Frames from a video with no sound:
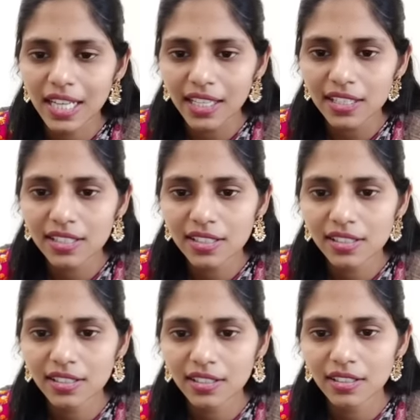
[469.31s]
days
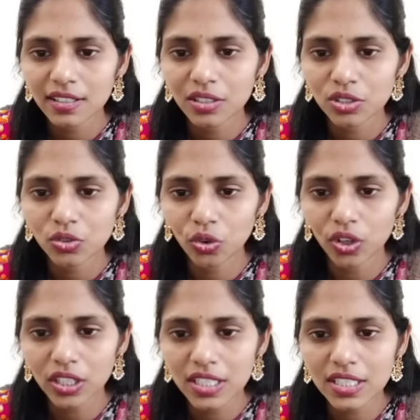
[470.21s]
so
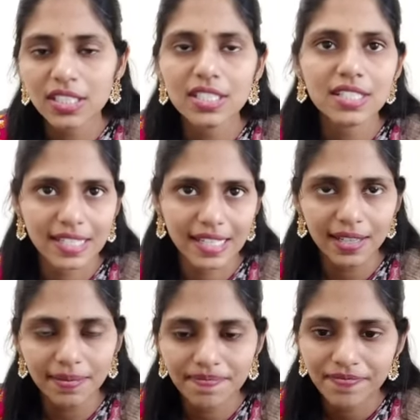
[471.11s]
what is this day